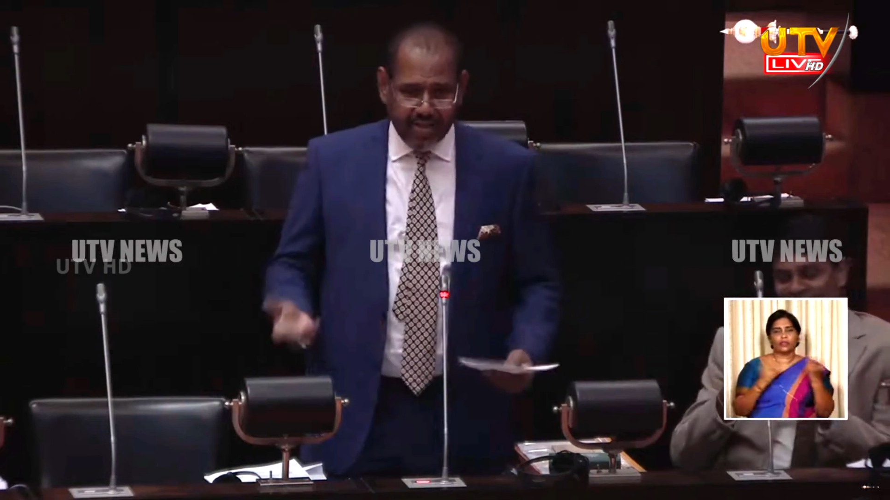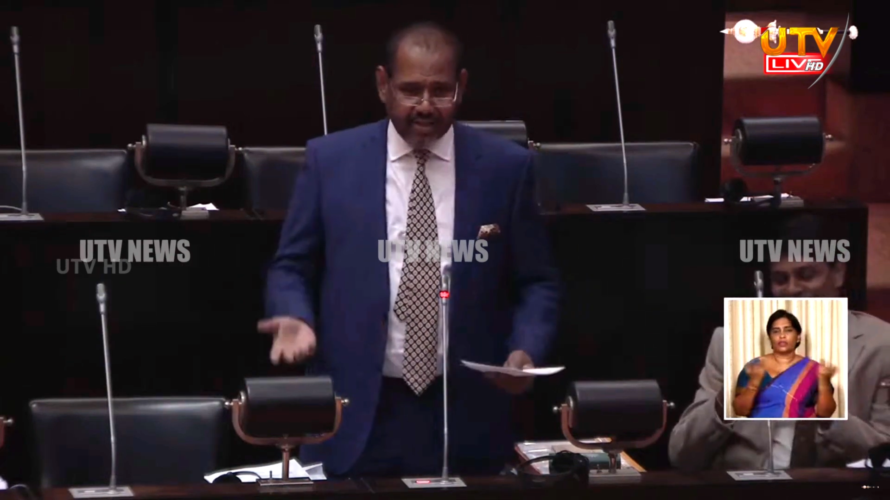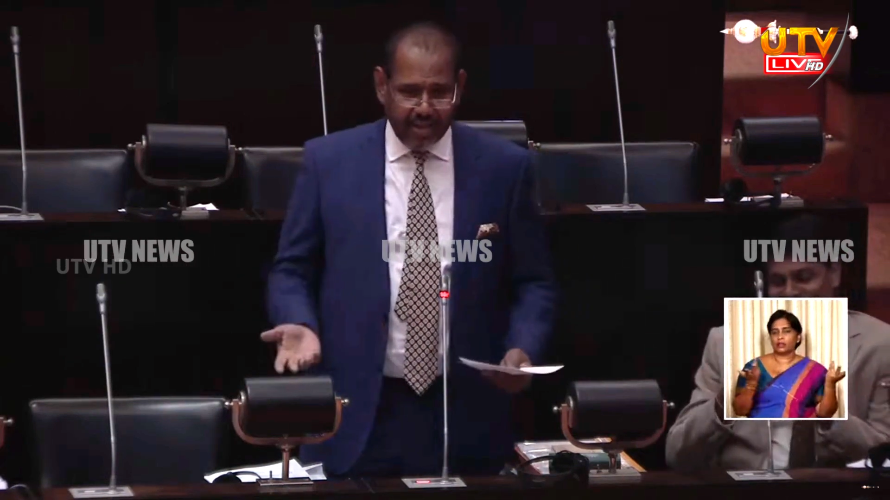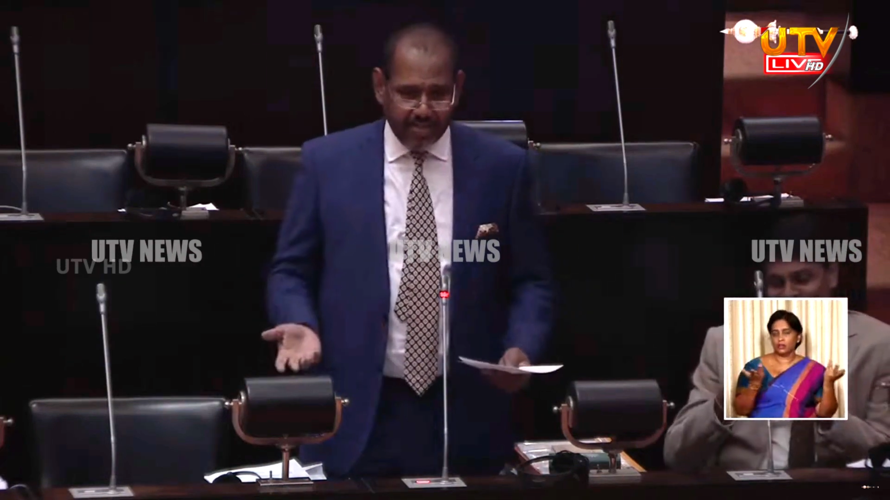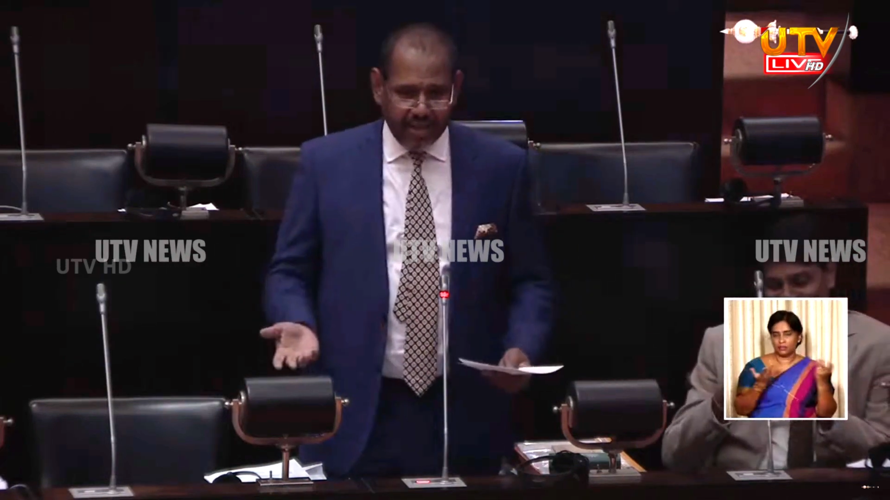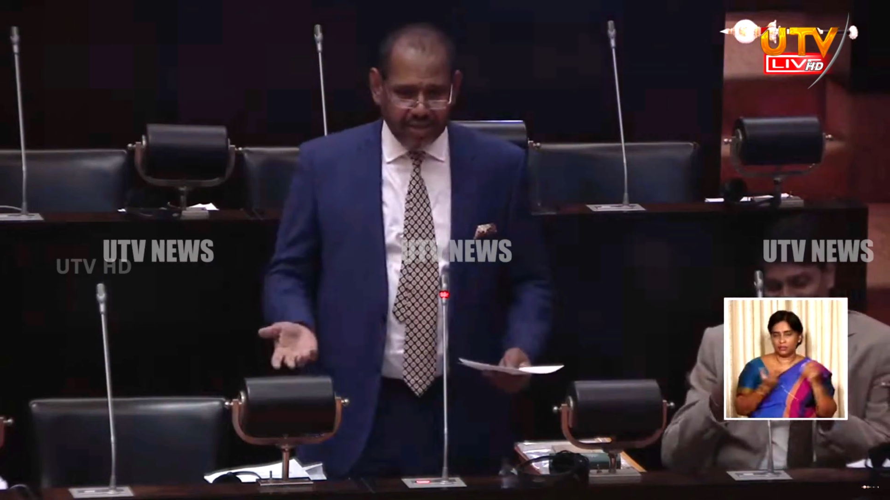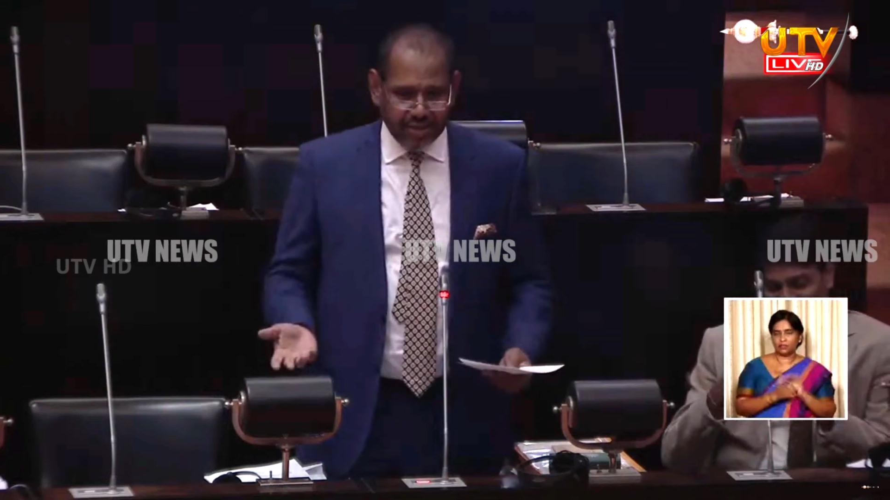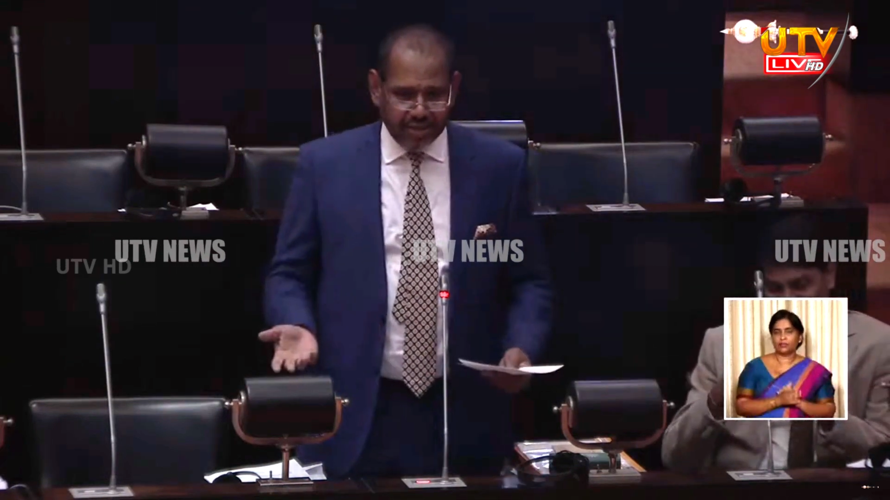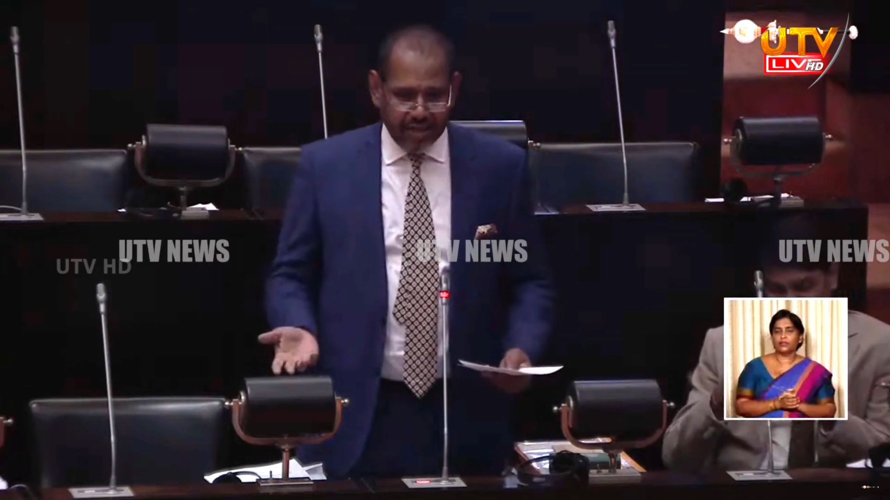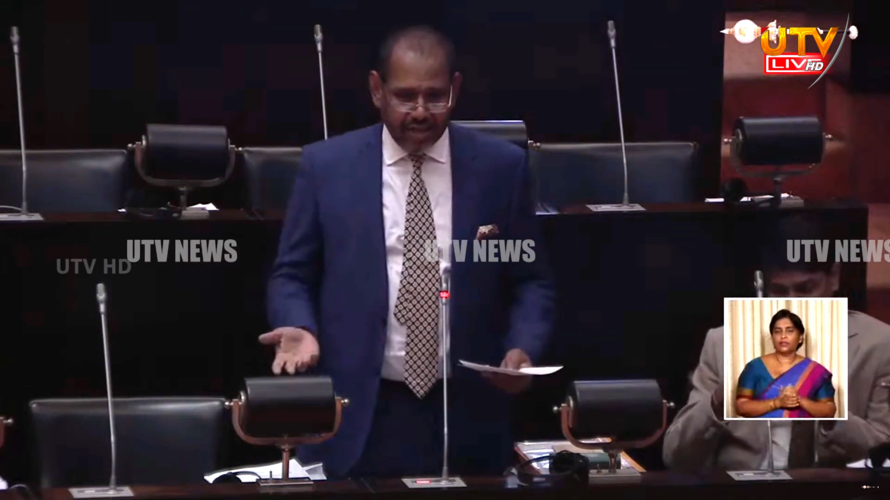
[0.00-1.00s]
the
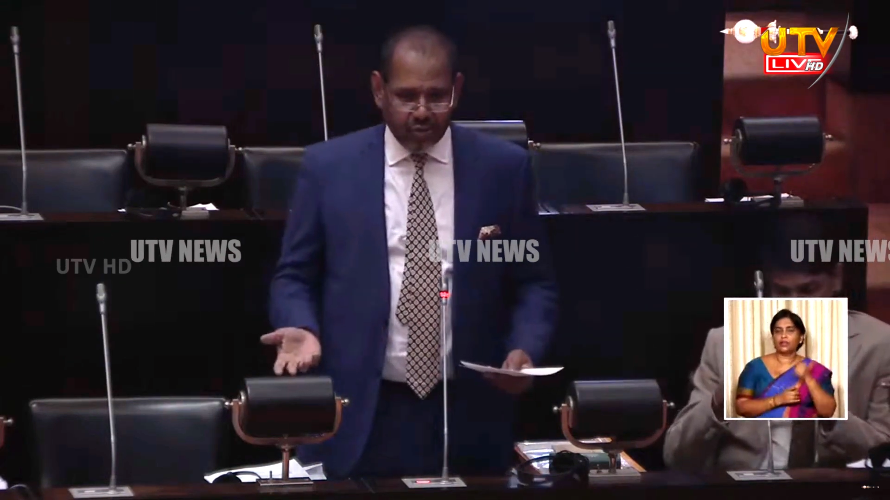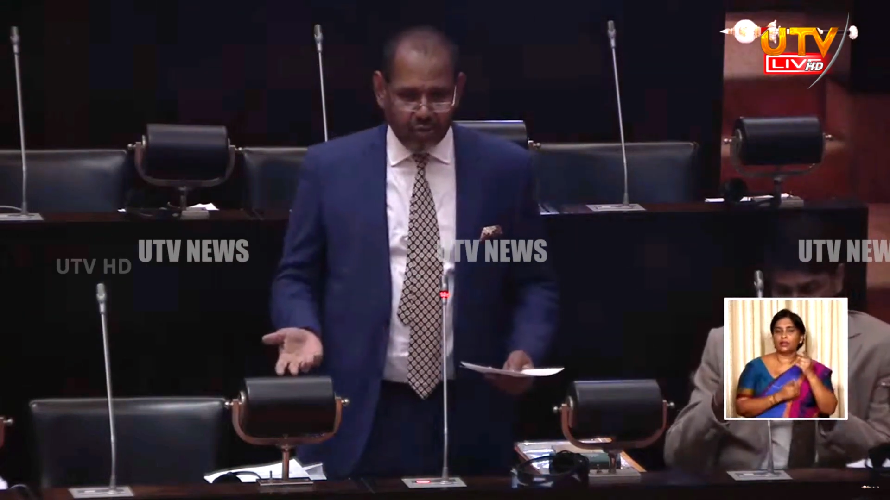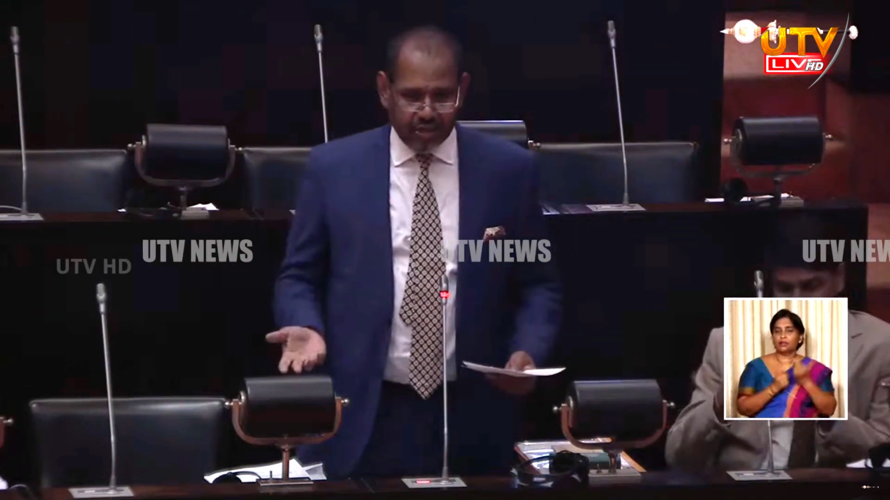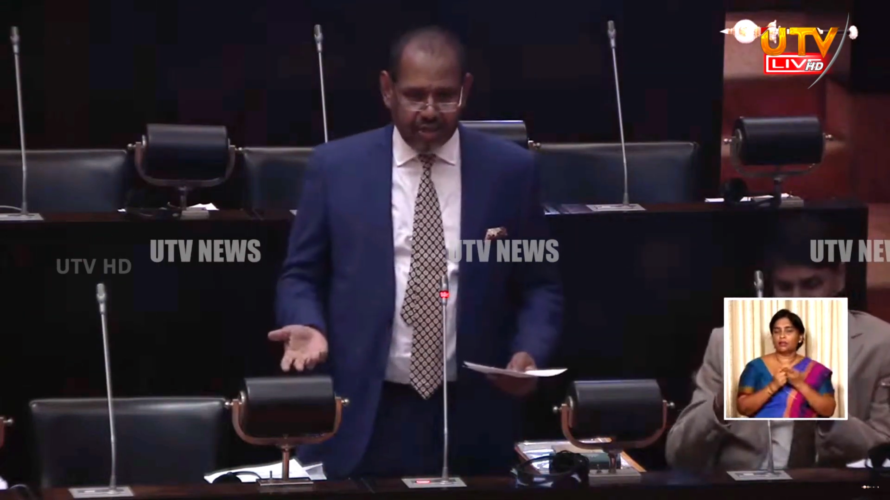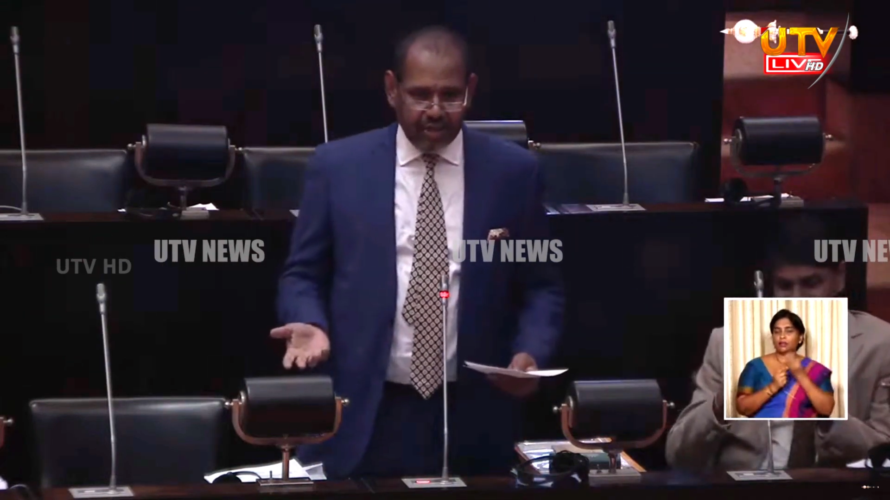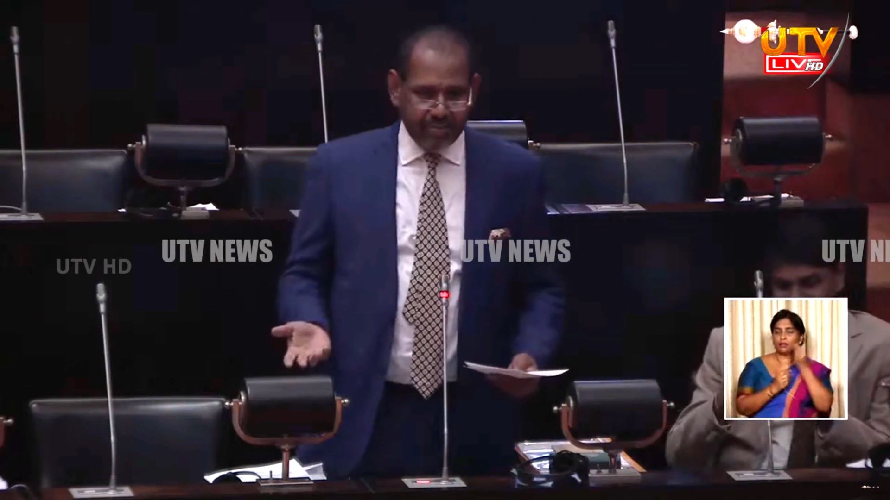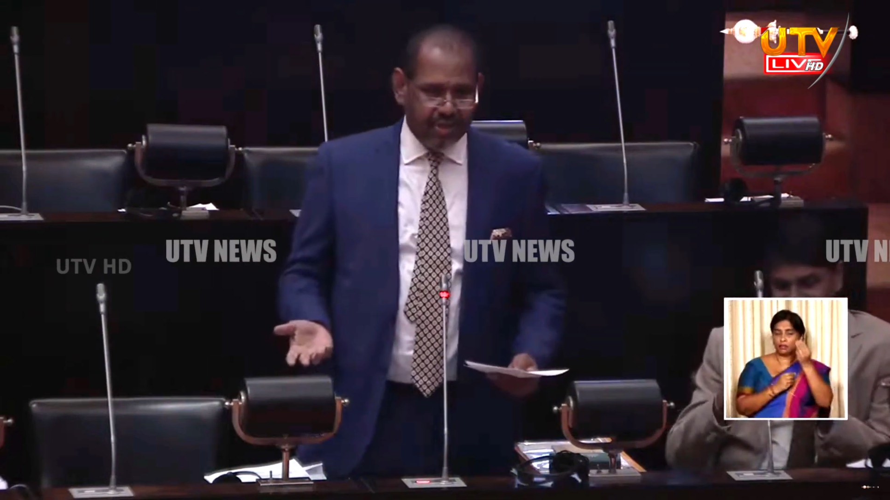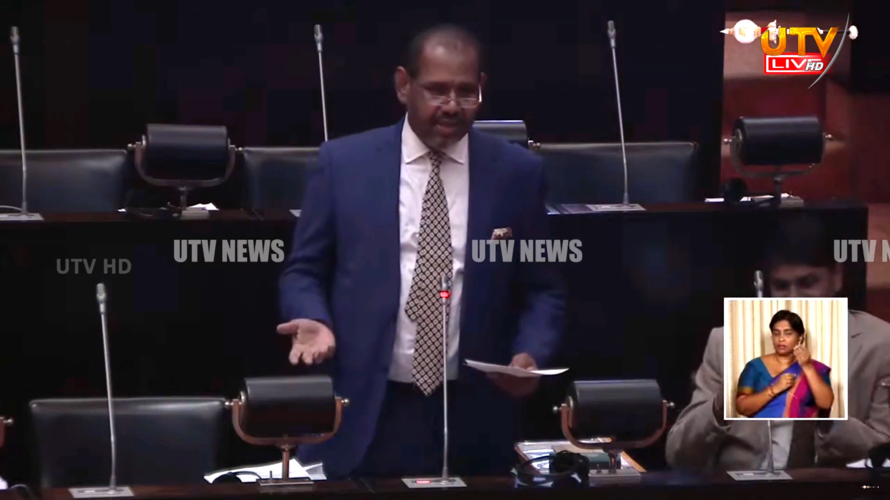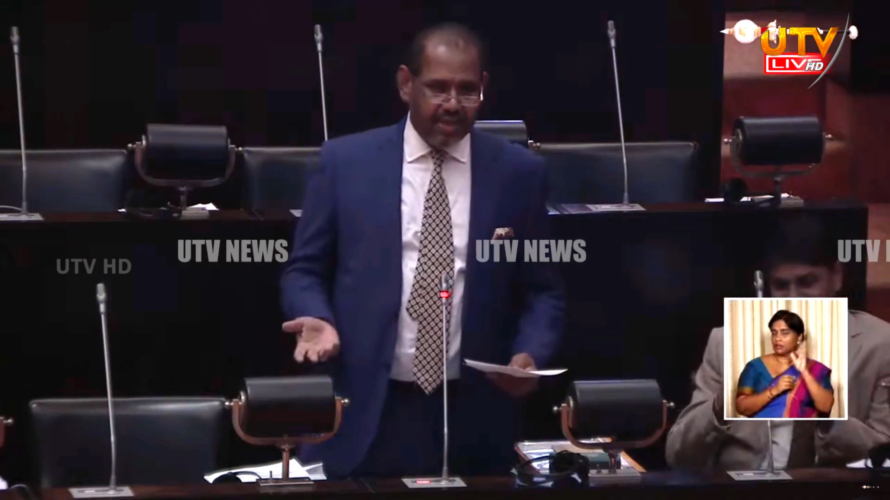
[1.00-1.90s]
examinations and get those increments,